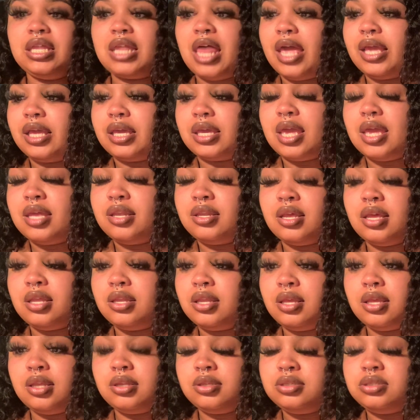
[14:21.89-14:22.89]
like and
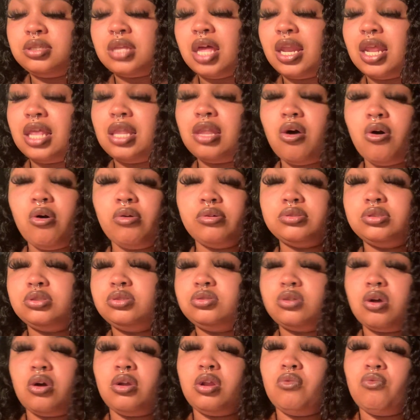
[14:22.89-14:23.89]
study long,
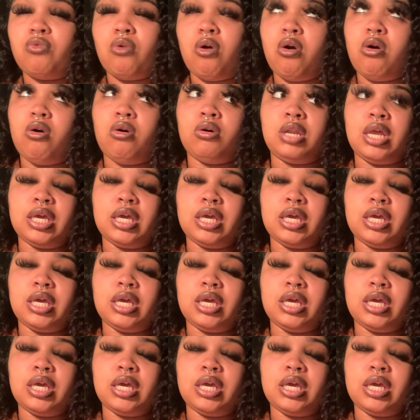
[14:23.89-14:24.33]
study wrong.